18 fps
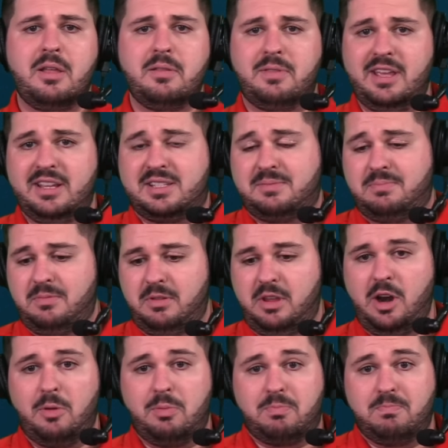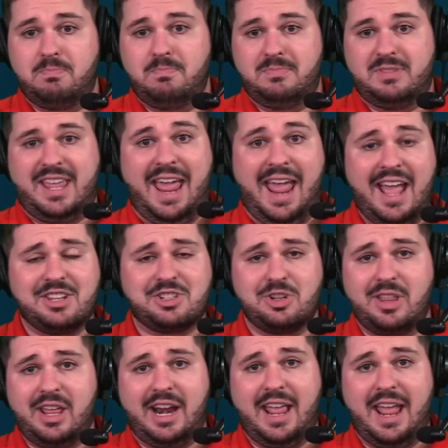this, you know,
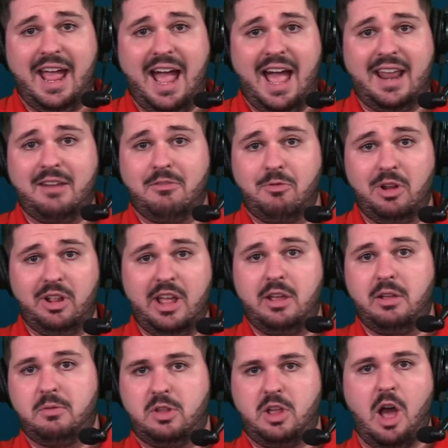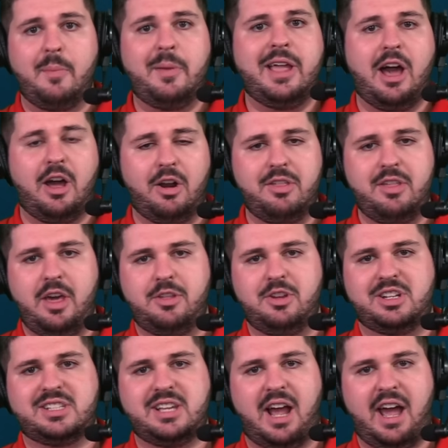cancer that he had and really coming out on the
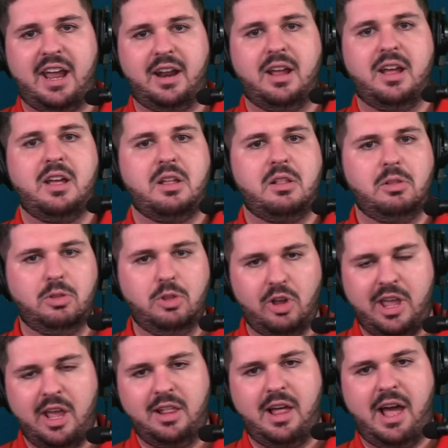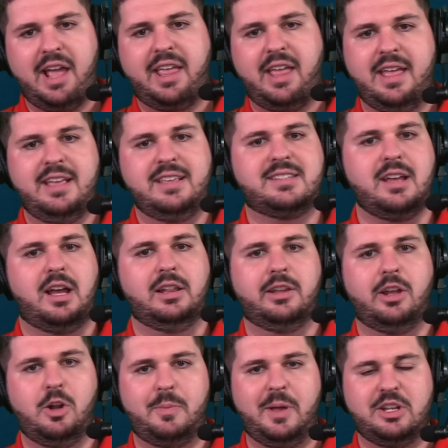other side looking like he's a
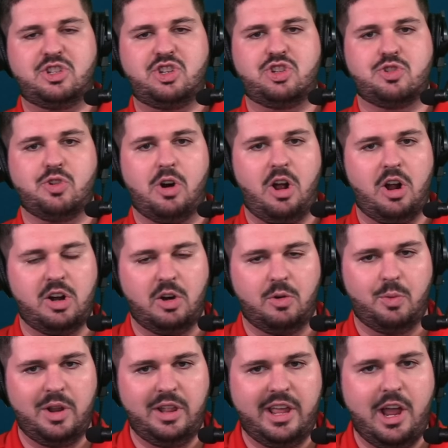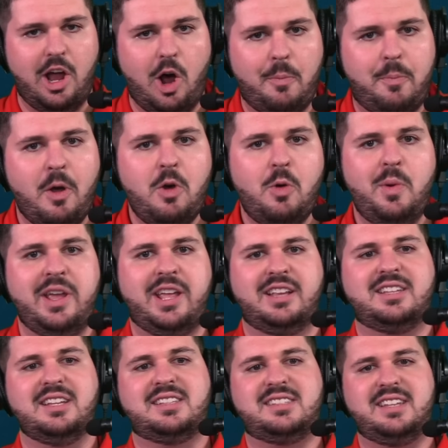little bit stronger. Really hope we
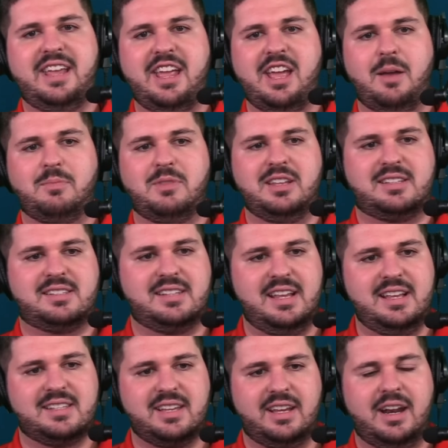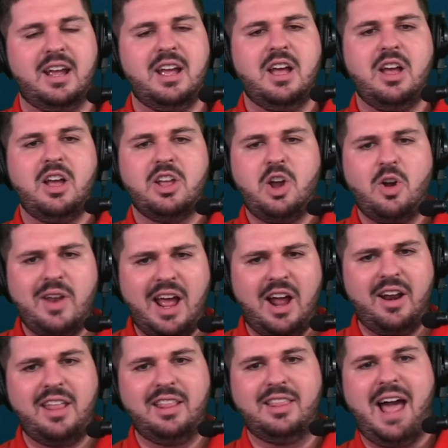get to see him this season. Go
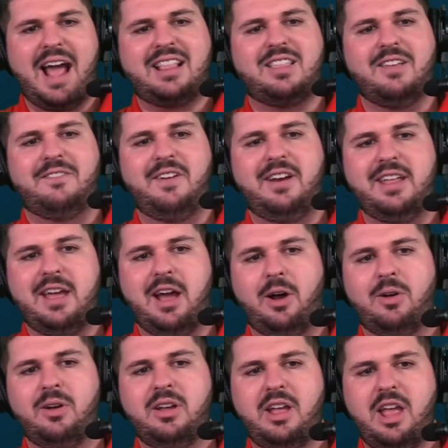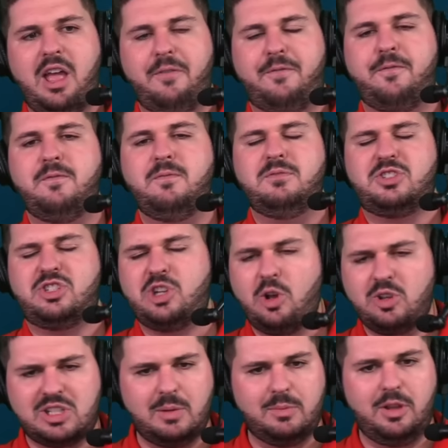down and like the video.
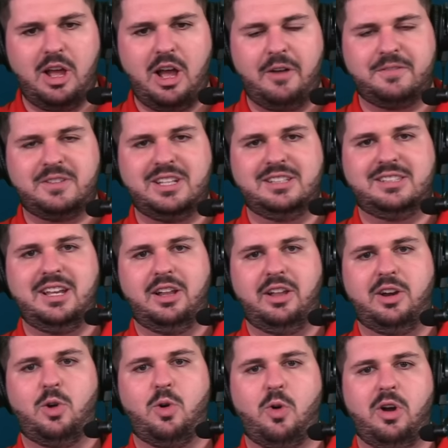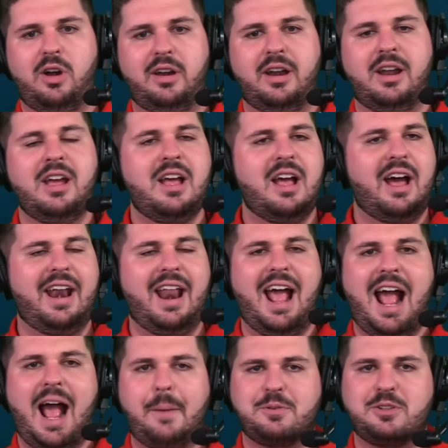Show some love to Dylan Horton, an
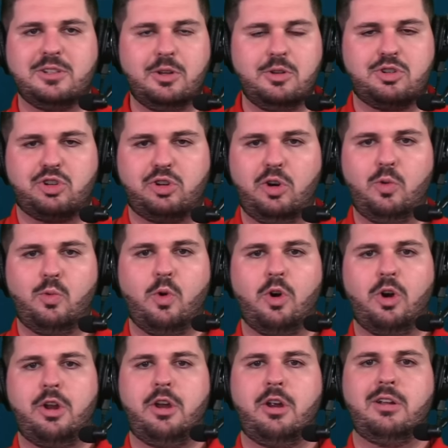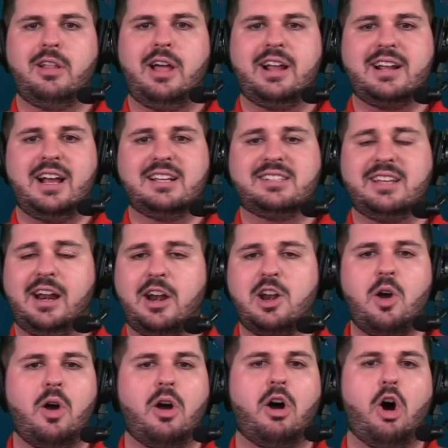absolute true warrior. Like I said, I
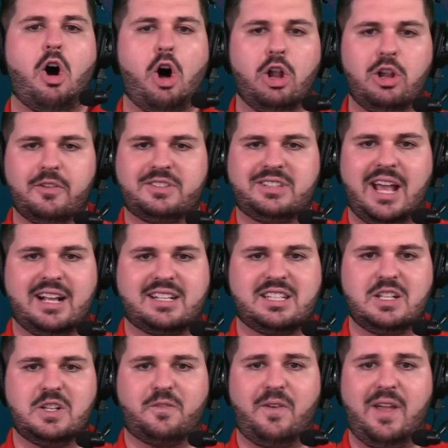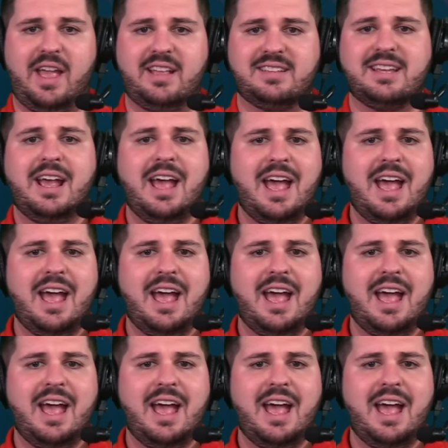know all of Texans fans,